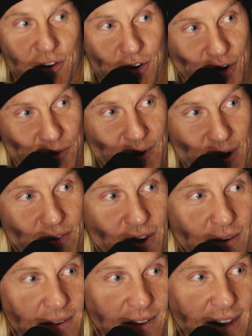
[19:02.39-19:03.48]
your career
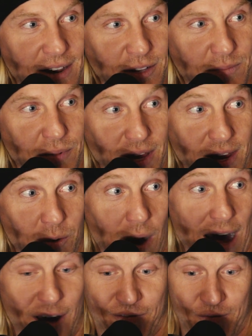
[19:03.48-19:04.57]
though. I know it's probably a
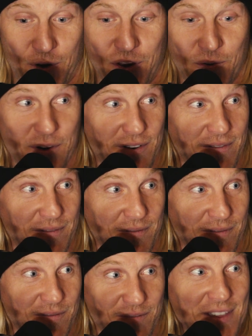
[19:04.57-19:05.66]
while from when you were in
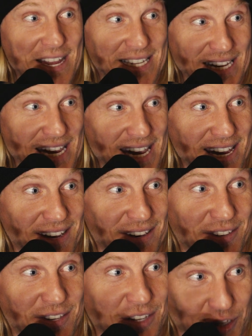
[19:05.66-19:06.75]
VT
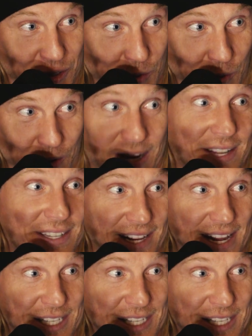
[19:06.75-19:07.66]
schooling to get